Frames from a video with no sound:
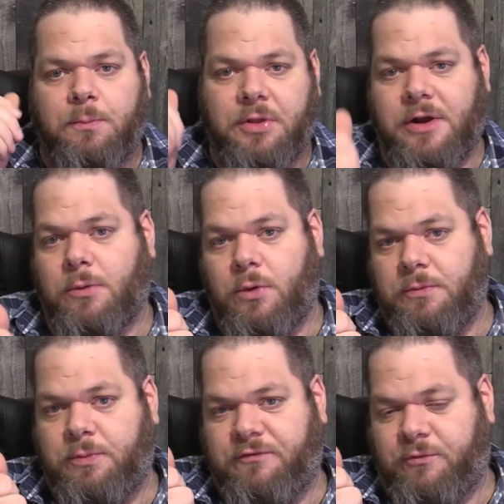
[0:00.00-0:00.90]
Whoever
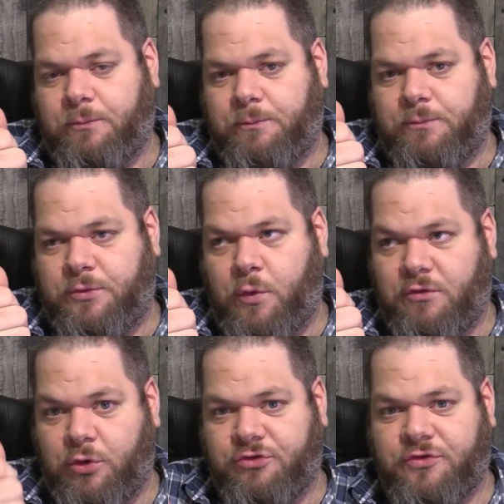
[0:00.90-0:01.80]

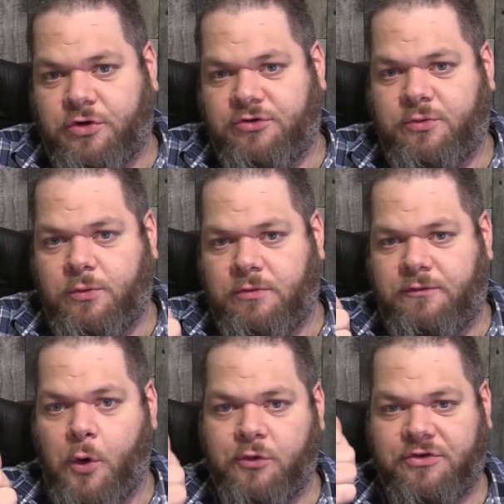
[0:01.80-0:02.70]
goes first,
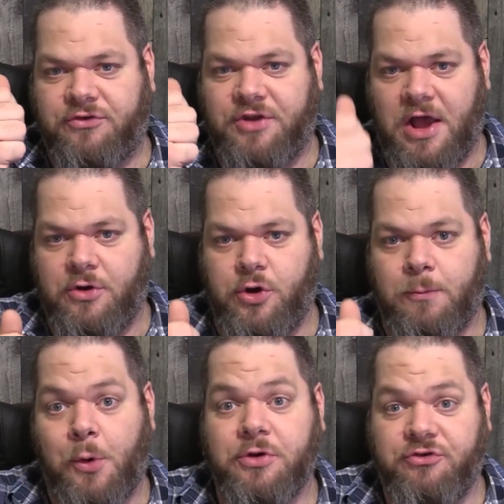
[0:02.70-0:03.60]
focuses down your
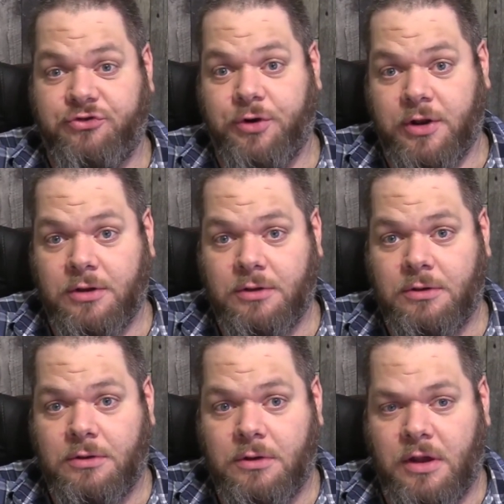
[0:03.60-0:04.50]
opponent's shooting,
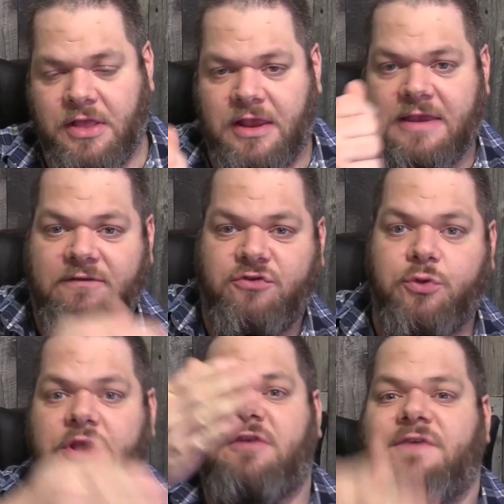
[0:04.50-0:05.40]
and then gives you
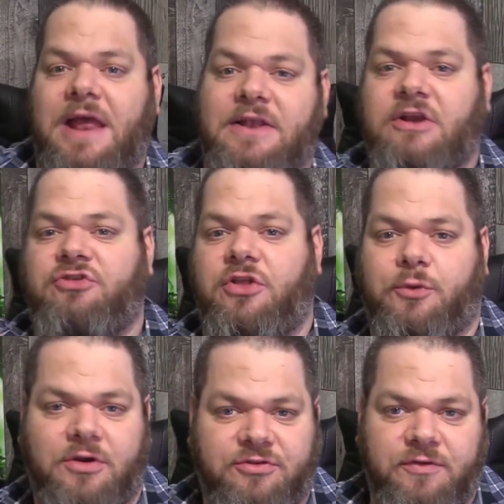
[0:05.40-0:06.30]
the advantage on the
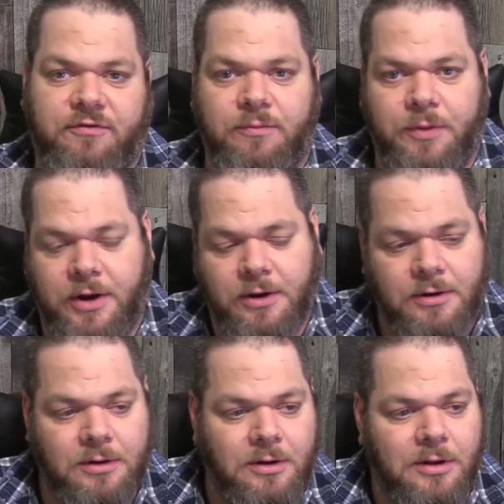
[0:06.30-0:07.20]
rest of it from there.
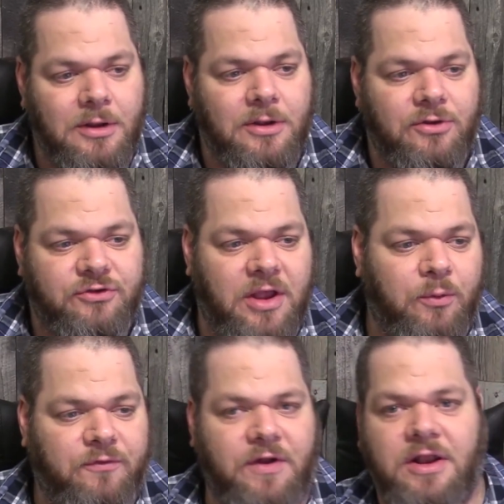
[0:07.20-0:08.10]
So yeah,
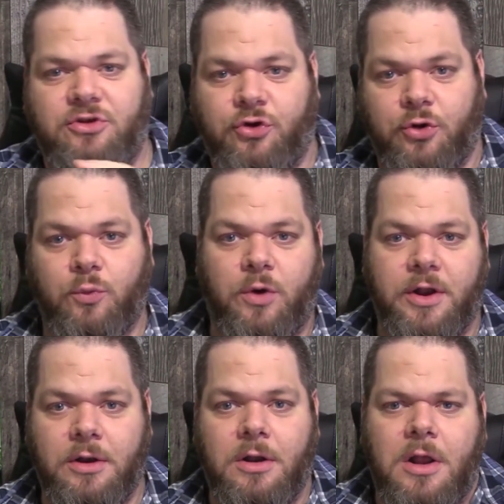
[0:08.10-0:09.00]
we're finding turn
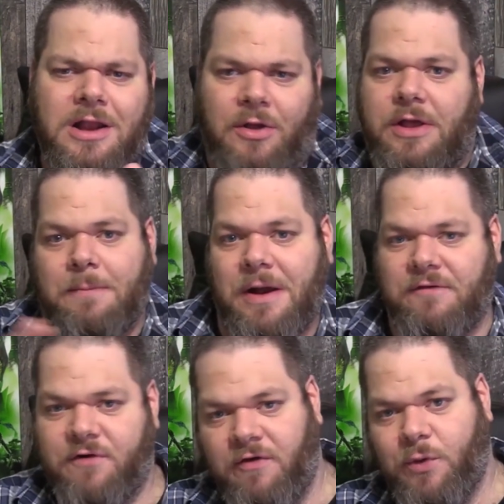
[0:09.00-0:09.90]
1. Now, it might
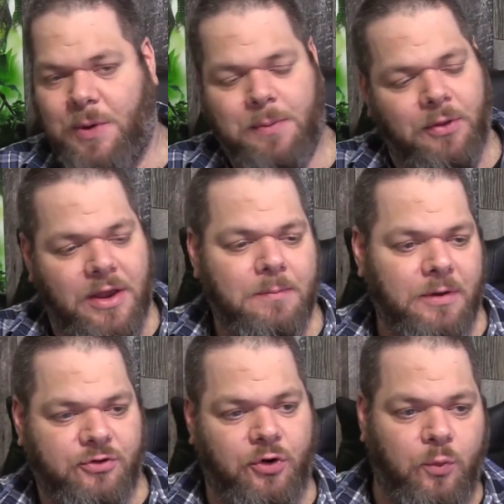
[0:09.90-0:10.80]
evolve the way we play,
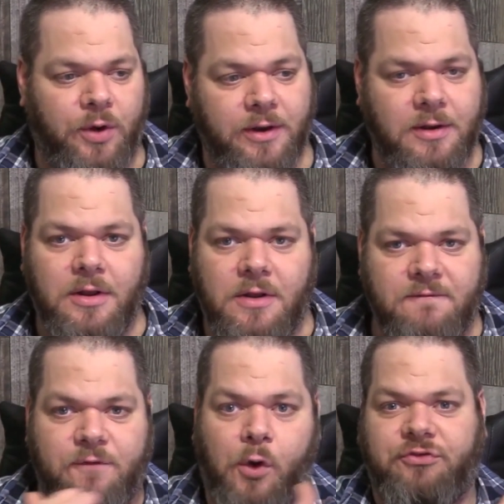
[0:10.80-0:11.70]
but turn 1,
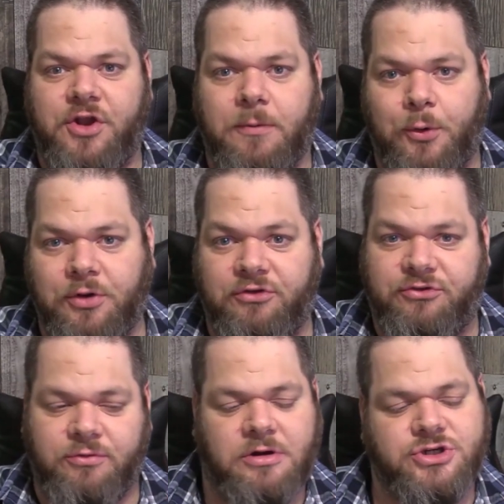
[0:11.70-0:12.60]
focus on your
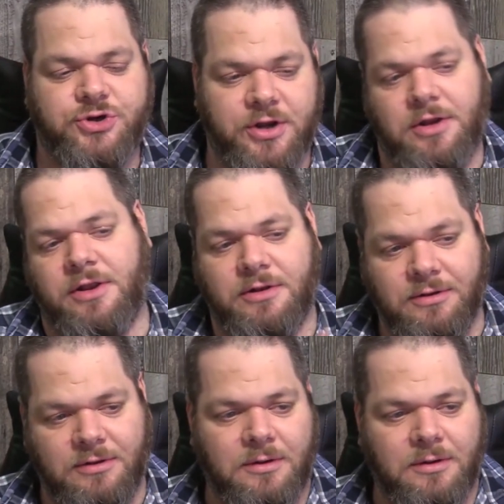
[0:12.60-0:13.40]
opponent's shooting and